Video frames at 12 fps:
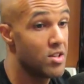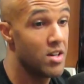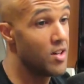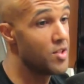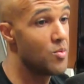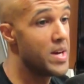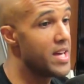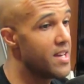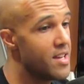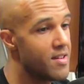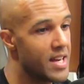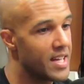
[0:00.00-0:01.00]
On the way
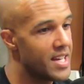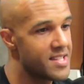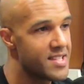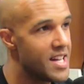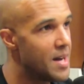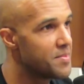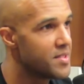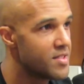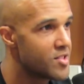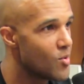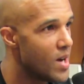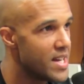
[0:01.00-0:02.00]
here, I got stopped
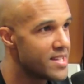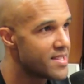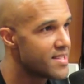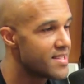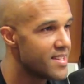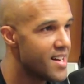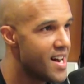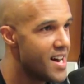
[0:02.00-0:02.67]
twice,